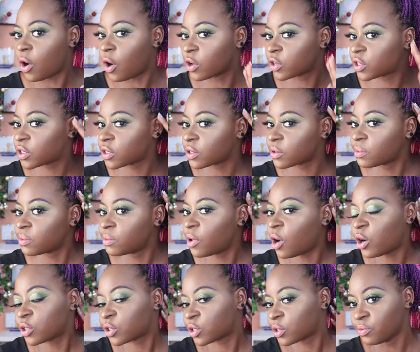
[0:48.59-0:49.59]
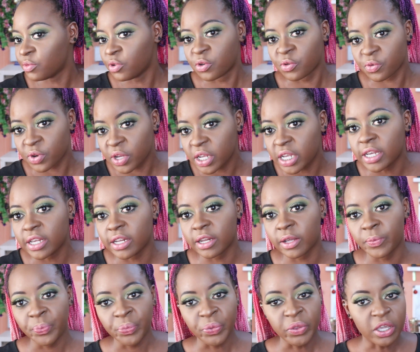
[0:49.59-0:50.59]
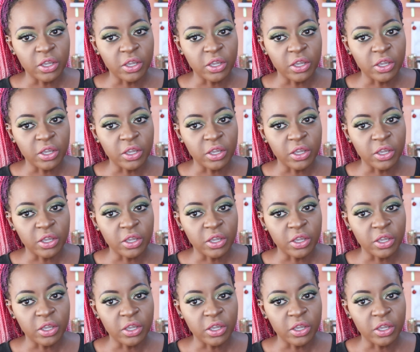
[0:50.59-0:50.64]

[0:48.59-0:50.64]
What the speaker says: awesome green